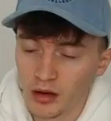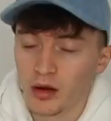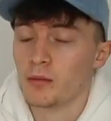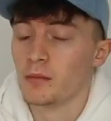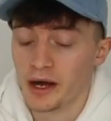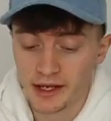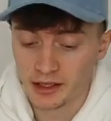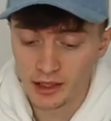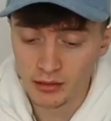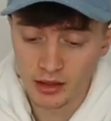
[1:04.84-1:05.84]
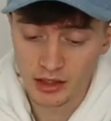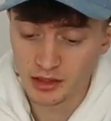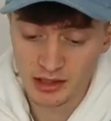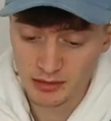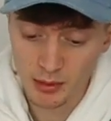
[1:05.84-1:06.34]
Oh my, you know
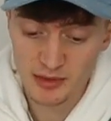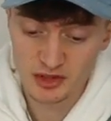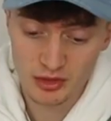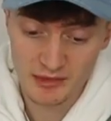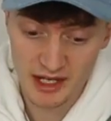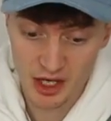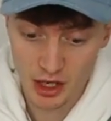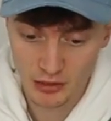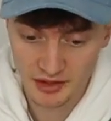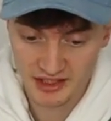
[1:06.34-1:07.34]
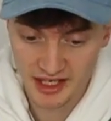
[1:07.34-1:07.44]
what? There's probably something I know on this